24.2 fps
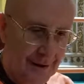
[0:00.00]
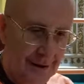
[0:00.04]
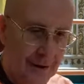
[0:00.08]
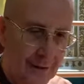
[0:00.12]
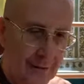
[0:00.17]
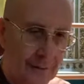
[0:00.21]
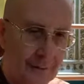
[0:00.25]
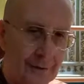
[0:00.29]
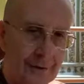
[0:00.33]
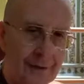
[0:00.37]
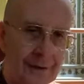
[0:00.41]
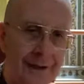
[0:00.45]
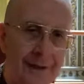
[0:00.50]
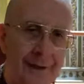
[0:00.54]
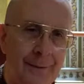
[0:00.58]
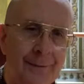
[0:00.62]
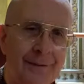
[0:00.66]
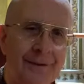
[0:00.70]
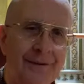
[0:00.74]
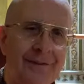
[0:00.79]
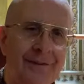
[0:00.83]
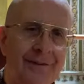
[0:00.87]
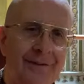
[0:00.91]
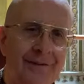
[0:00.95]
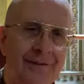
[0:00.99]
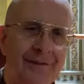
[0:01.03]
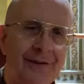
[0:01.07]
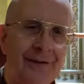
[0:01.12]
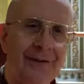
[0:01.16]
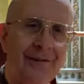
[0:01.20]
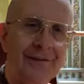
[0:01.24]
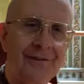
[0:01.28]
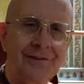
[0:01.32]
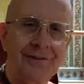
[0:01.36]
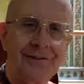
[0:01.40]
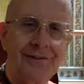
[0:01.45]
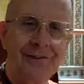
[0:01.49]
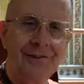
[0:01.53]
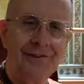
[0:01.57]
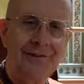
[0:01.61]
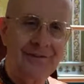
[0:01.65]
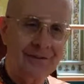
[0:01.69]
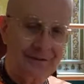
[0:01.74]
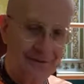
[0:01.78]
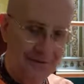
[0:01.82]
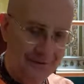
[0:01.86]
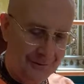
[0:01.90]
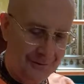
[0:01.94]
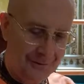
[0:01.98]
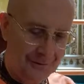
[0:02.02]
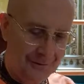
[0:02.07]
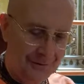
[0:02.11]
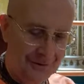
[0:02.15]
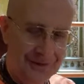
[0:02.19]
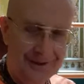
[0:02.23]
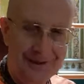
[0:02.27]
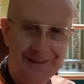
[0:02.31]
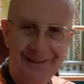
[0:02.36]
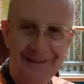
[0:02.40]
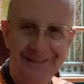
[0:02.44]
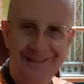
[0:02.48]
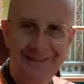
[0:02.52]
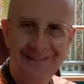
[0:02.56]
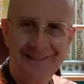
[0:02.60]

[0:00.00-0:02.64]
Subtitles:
What happened to the extension cord?